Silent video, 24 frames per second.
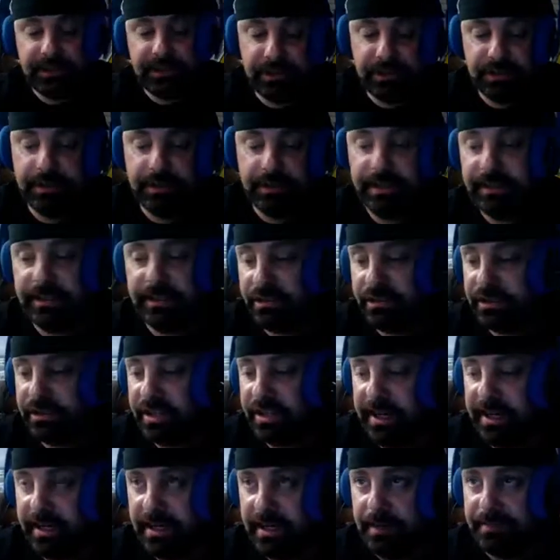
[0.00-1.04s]
He's
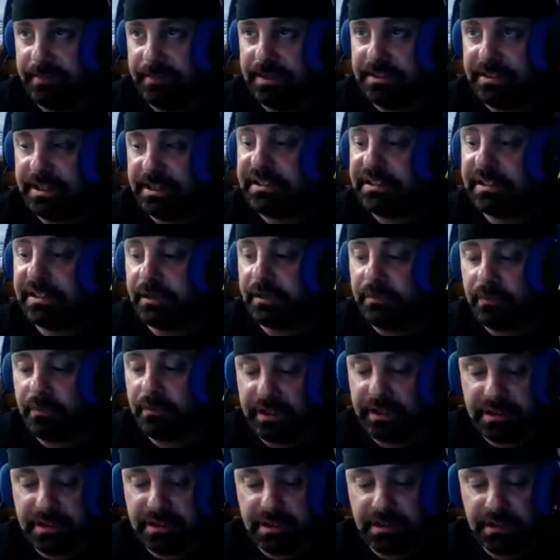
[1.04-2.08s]
shaking up the system,
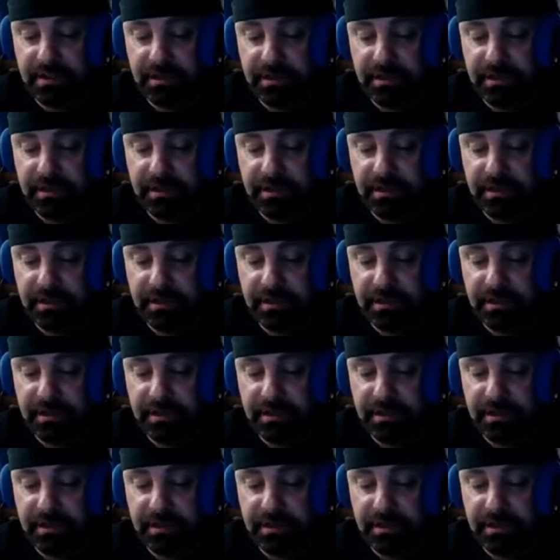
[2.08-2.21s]
which